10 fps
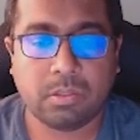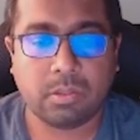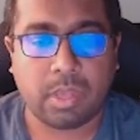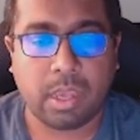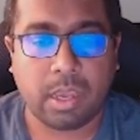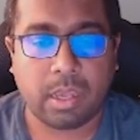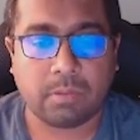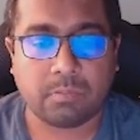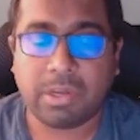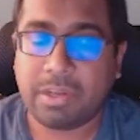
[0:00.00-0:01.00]

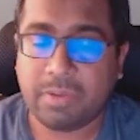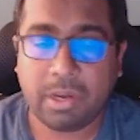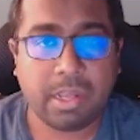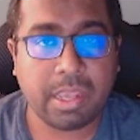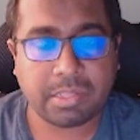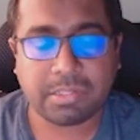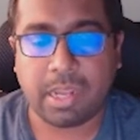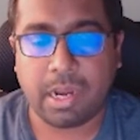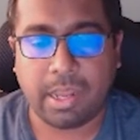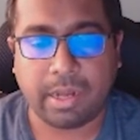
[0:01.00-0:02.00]
and definitely has the
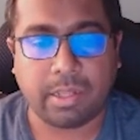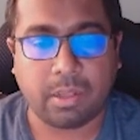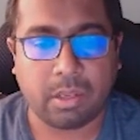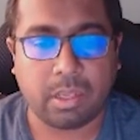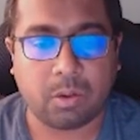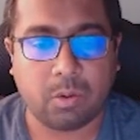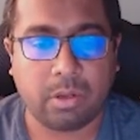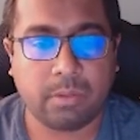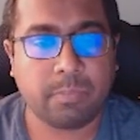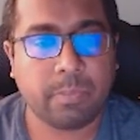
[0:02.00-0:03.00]
LDAC encoder.